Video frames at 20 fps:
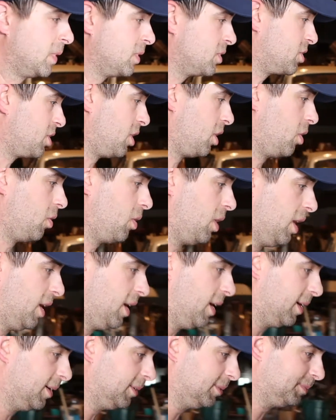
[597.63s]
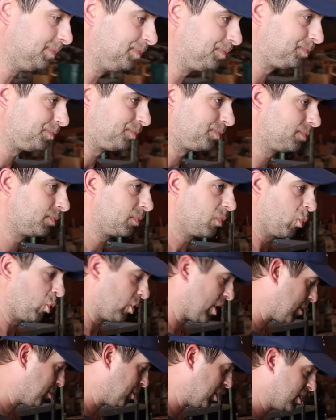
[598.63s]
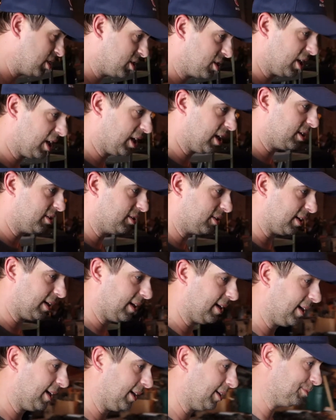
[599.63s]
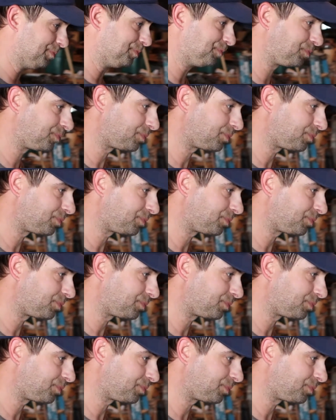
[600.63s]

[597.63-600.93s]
So with that being said,